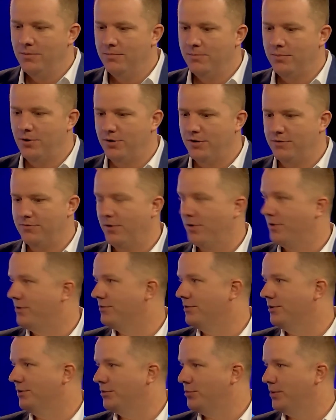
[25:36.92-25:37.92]
probably
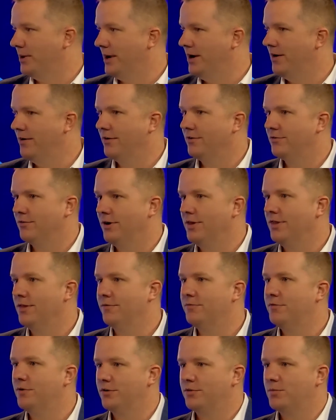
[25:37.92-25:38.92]
focus on 3 areas, right? And the
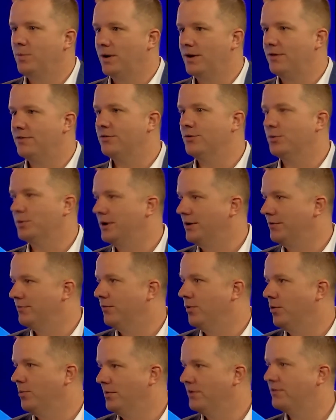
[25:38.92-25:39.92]
first one is looking
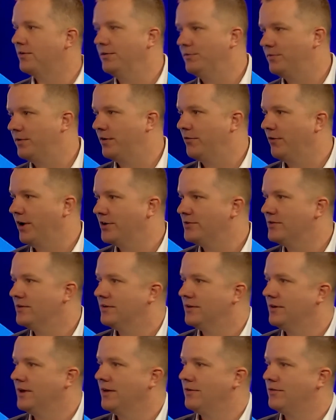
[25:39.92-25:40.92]
for
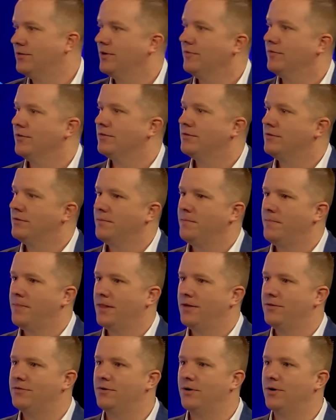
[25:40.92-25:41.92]
misconfigurations in that service.
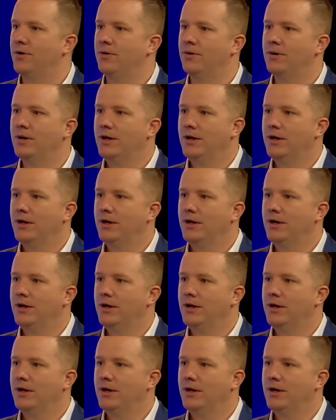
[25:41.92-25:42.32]
So